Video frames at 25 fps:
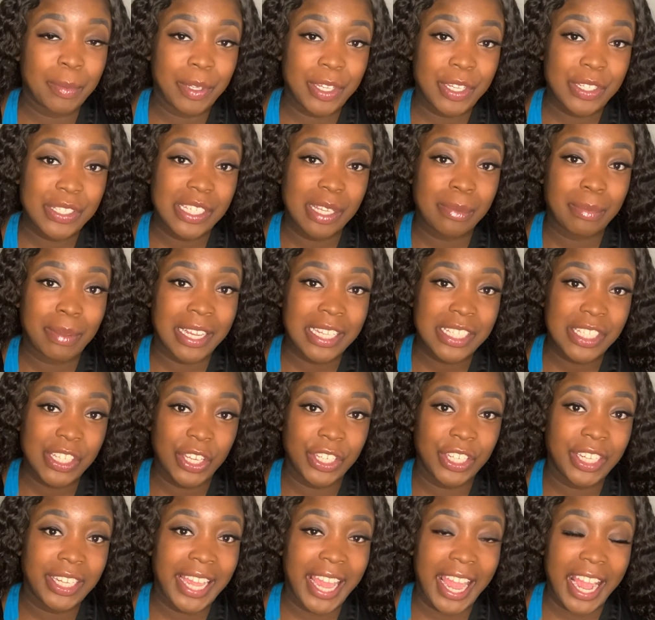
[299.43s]
be using my
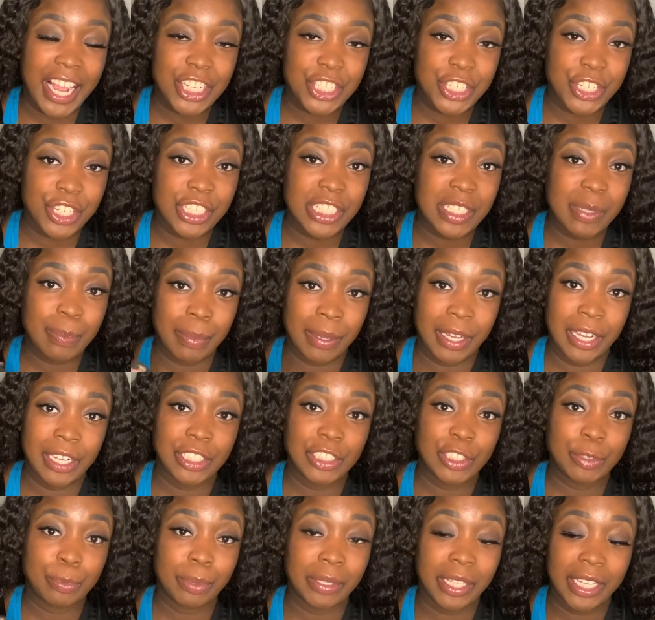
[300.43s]
Sonia Kashuk
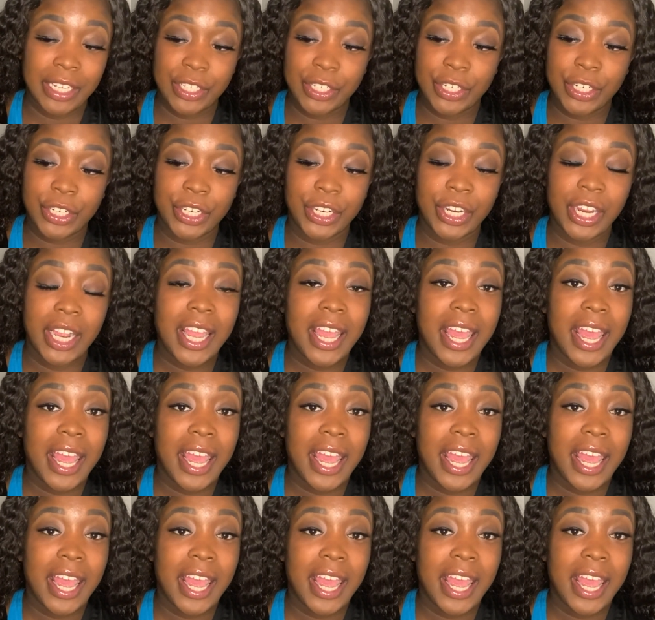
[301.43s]
sponge blender.